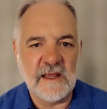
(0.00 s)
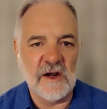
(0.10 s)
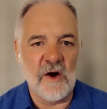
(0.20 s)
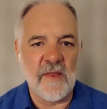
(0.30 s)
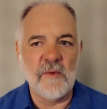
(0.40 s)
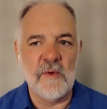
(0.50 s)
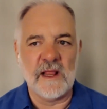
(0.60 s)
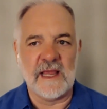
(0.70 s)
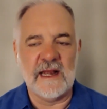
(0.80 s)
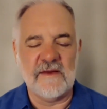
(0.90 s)
Are they
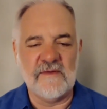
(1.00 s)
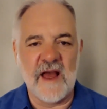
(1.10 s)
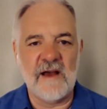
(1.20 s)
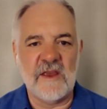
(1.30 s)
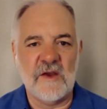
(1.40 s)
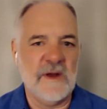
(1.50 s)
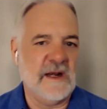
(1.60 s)
really getting value?